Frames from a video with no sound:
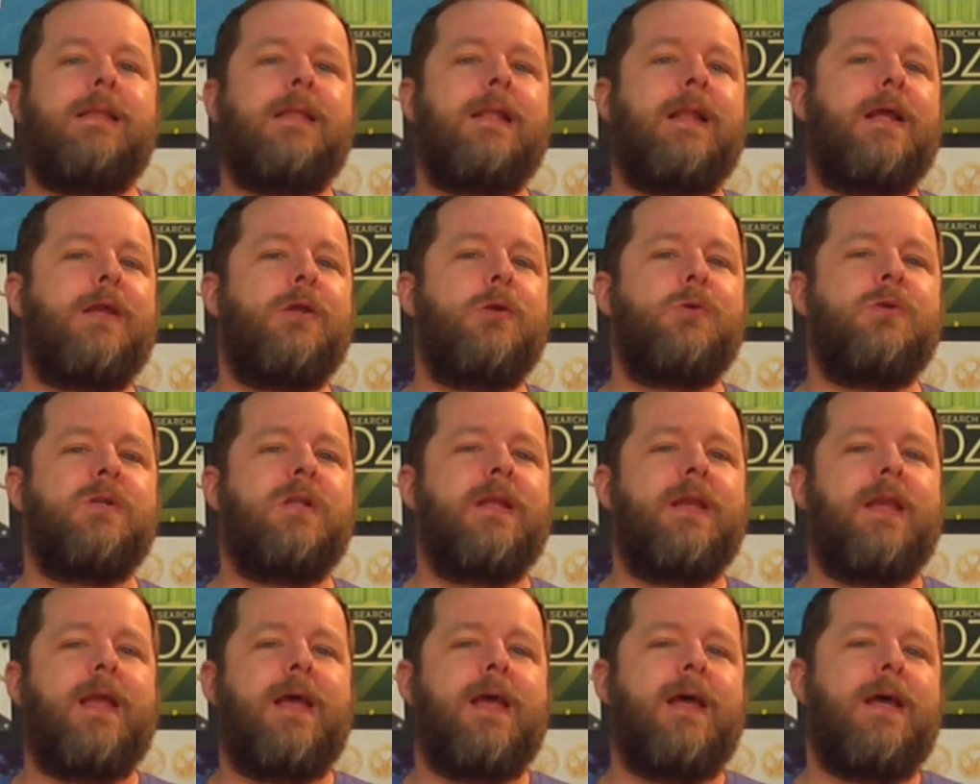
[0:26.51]
than I
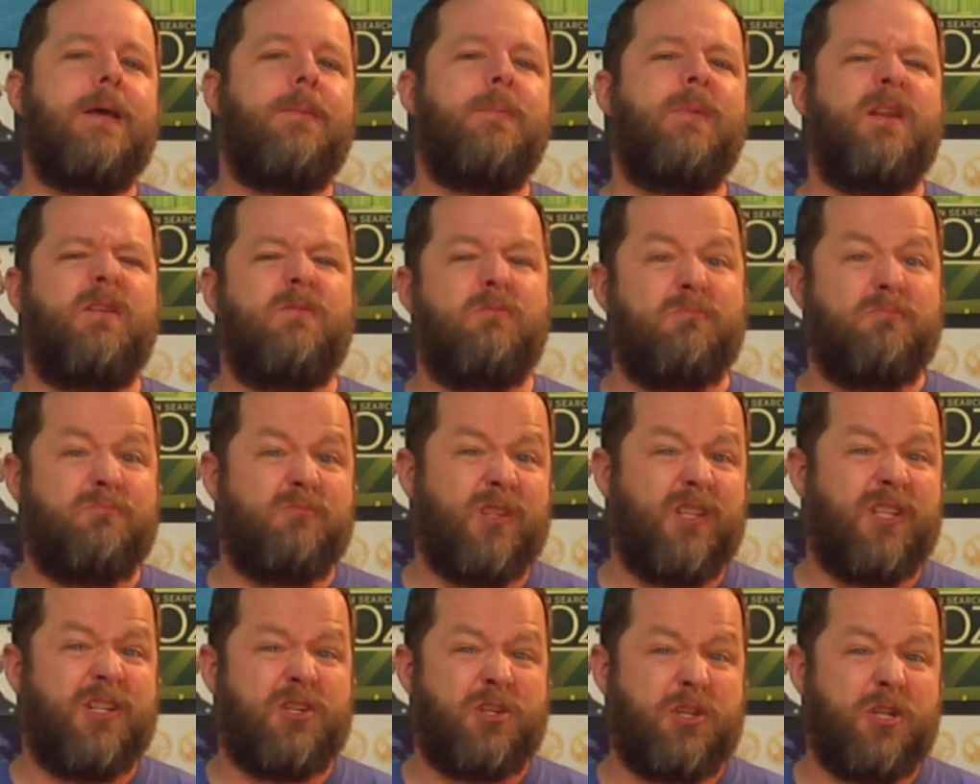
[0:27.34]
usually am and
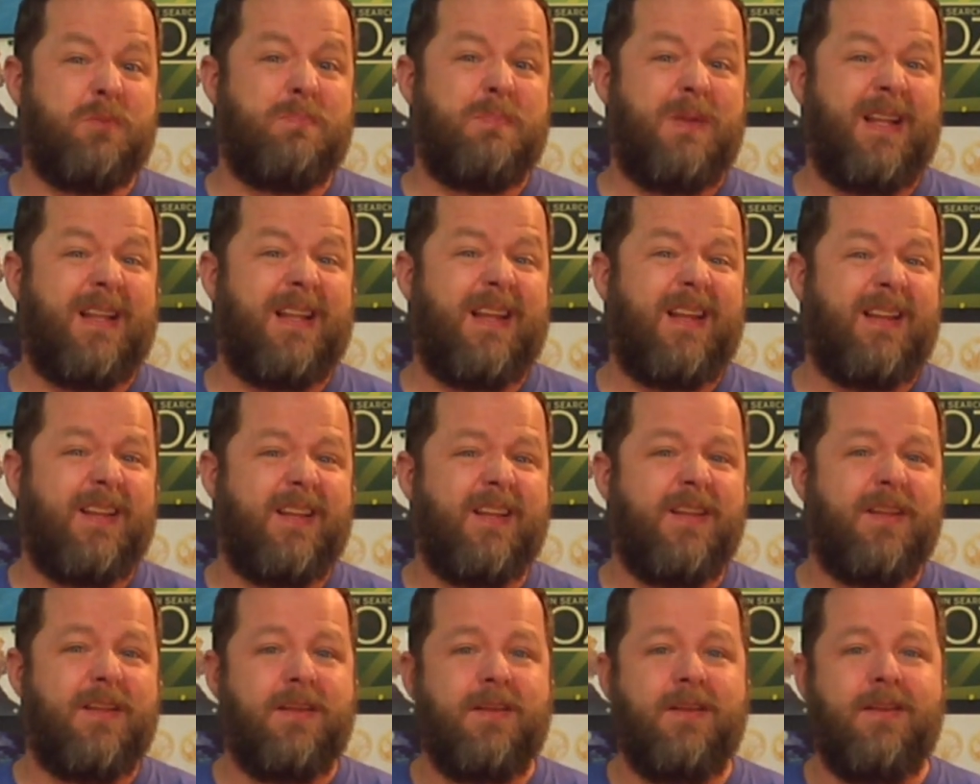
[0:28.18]
really should be
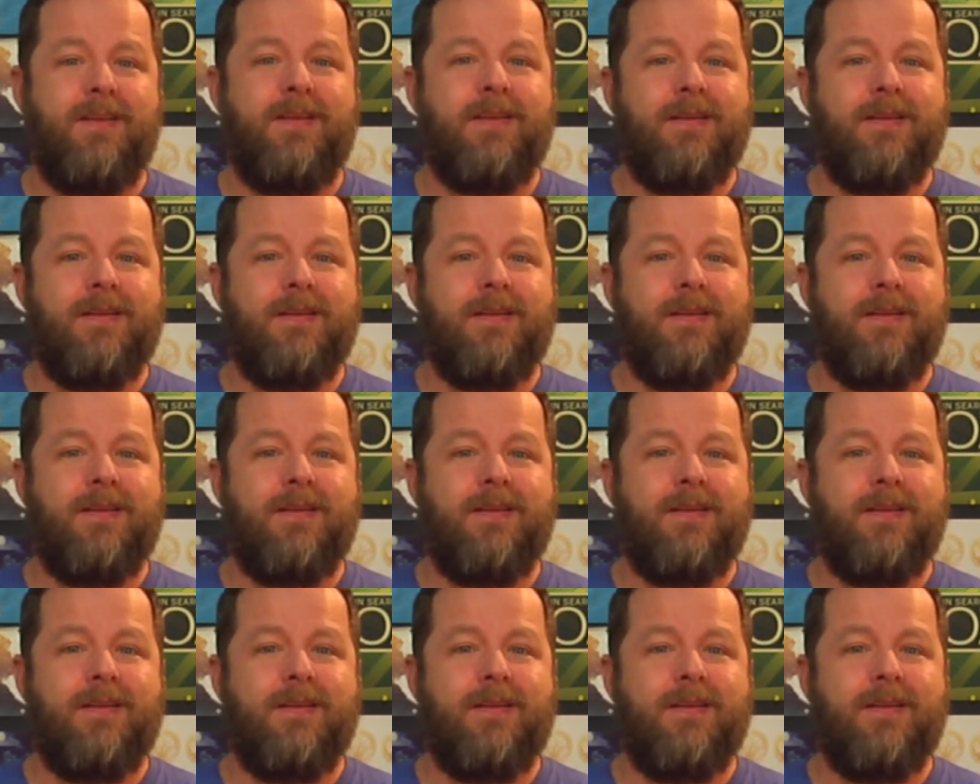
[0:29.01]
lately.